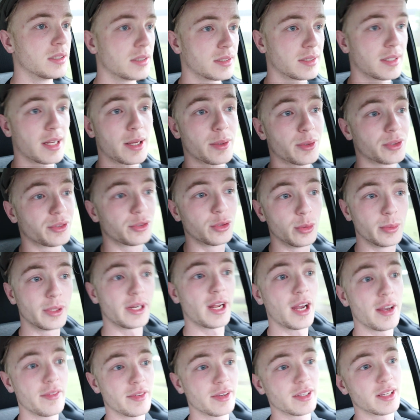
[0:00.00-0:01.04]
Today we're scuba
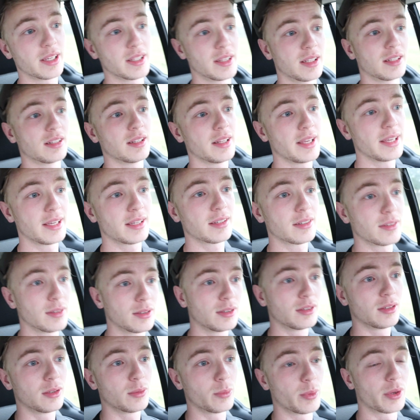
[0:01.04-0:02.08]
diving in the lake
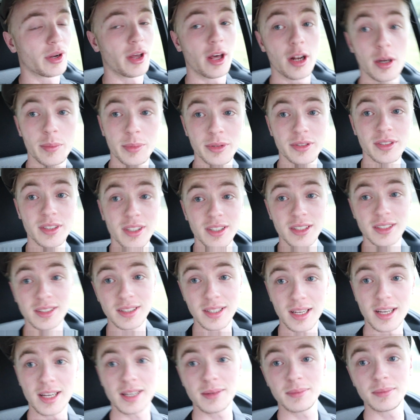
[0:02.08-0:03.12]
100% of the
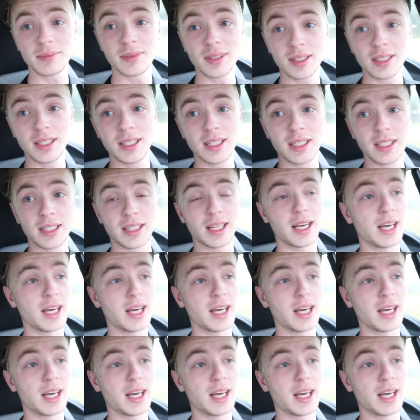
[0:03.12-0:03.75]
time.